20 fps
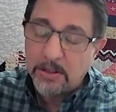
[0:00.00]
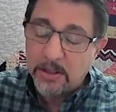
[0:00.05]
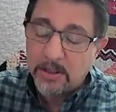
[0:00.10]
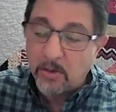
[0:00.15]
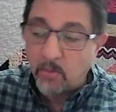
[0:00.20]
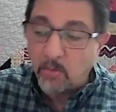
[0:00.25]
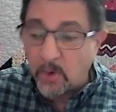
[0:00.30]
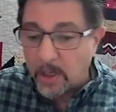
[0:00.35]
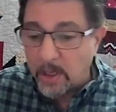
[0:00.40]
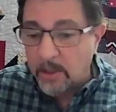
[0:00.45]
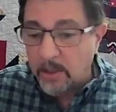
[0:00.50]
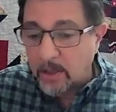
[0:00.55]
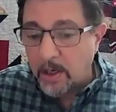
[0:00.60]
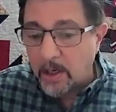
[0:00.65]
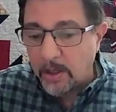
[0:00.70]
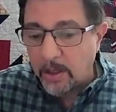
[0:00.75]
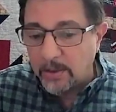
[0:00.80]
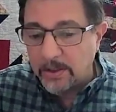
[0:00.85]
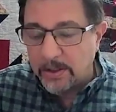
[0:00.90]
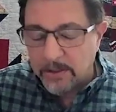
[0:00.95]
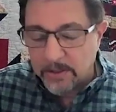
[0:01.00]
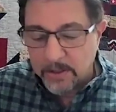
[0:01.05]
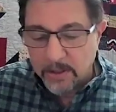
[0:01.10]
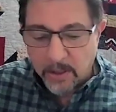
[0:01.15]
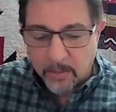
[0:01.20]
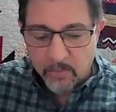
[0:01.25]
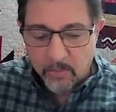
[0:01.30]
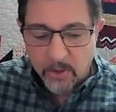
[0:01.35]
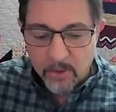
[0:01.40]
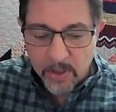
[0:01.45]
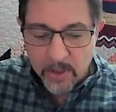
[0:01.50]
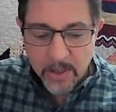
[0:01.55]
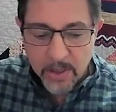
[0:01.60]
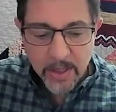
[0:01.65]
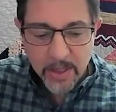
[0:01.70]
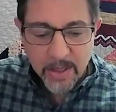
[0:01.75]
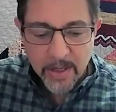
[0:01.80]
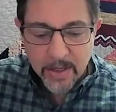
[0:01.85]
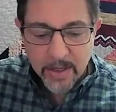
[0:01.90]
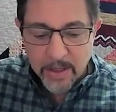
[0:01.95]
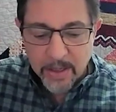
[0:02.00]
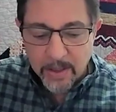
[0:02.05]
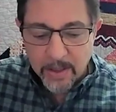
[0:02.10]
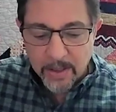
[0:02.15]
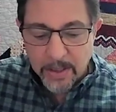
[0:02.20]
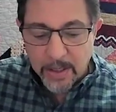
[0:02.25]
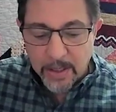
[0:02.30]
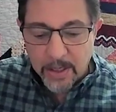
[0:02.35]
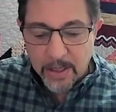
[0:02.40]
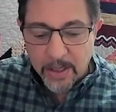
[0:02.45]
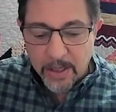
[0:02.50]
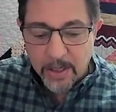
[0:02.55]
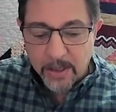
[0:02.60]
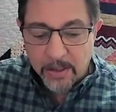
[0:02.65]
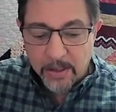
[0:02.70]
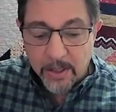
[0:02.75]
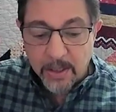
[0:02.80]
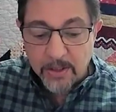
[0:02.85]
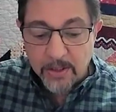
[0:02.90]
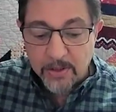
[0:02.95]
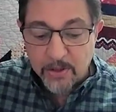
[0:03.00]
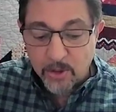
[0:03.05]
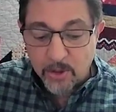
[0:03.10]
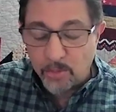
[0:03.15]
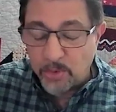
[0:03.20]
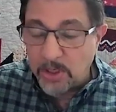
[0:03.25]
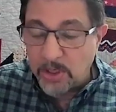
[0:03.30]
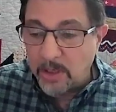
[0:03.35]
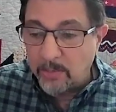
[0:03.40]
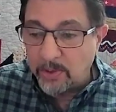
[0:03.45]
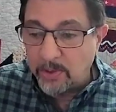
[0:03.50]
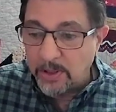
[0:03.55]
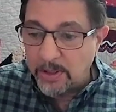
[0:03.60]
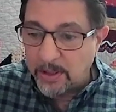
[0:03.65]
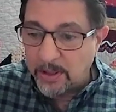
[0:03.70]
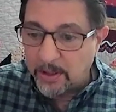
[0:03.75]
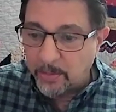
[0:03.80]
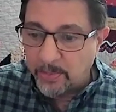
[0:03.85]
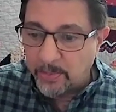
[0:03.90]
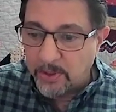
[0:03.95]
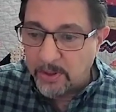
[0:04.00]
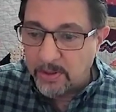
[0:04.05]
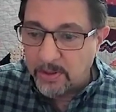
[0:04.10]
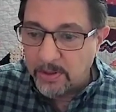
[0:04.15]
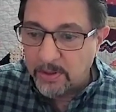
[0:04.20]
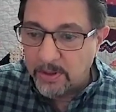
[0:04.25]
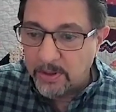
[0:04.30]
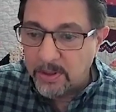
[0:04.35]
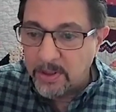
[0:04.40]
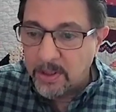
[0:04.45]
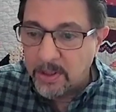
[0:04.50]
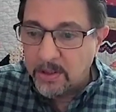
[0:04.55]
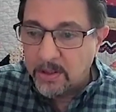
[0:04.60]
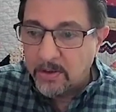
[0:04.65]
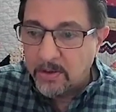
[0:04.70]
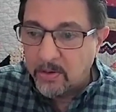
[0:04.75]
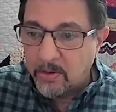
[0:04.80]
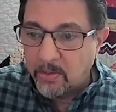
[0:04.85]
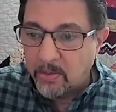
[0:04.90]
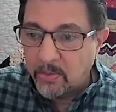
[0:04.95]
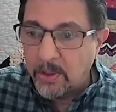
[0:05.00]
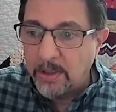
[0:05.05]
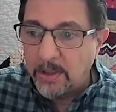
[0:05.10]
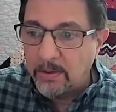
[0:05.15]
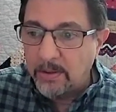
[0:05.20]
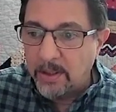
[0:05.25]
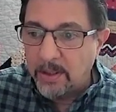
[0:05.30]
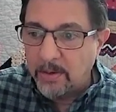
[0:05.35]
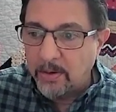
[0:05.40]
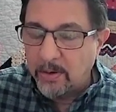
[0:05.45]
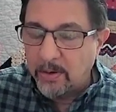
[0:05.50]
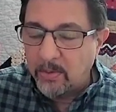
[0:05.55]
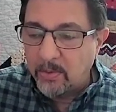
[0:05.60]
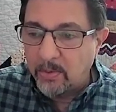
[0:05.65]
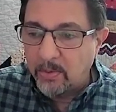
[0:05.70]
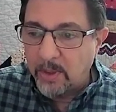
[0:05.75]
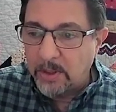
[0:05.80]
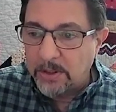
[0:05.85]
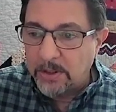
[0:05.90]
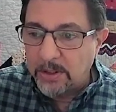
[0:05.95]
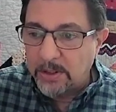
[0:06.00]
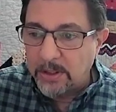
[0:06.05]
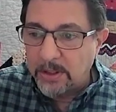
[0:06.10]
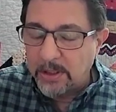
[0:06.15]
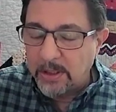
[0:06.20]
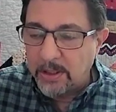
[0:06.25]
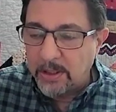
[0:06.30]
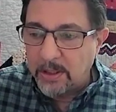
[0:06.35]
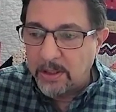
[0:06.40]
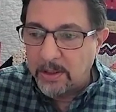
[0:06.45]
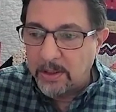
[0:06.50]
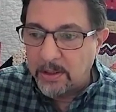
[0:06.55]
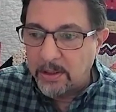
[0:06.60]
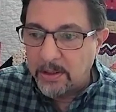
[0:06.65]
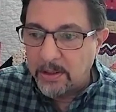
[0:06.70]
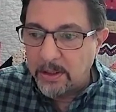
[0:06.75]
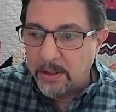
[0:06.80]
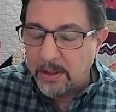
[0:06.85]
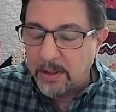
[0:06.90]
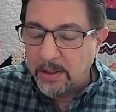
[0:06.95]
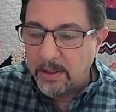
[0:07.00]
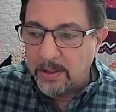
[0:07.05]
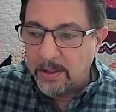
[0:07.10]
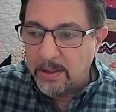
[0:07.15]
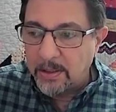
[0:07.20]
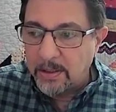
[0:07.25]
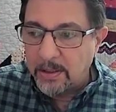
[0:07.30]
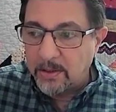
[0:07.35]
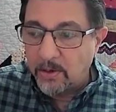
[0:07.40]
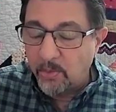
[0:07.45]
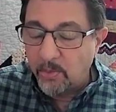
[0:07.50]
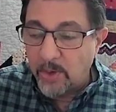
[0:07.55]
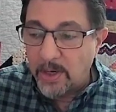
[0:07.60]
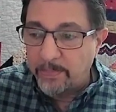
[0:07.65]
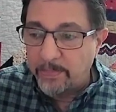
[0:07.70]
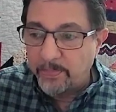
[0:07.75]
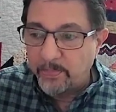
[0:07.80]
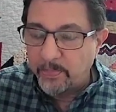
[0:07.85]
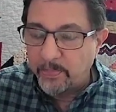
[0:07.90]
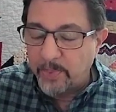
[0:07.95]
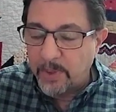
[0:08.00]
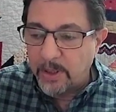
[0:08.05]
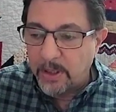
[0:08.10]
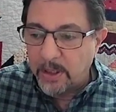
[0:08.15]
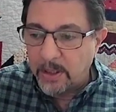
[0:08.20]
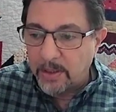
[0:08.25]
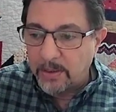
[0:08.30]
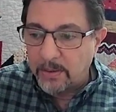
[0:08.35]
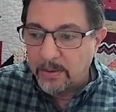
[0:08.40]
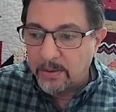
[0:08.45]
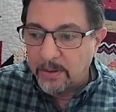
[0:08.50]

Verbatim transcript: said, Well, call this number and they should be able to help you. Well, what the uh, the rep uh,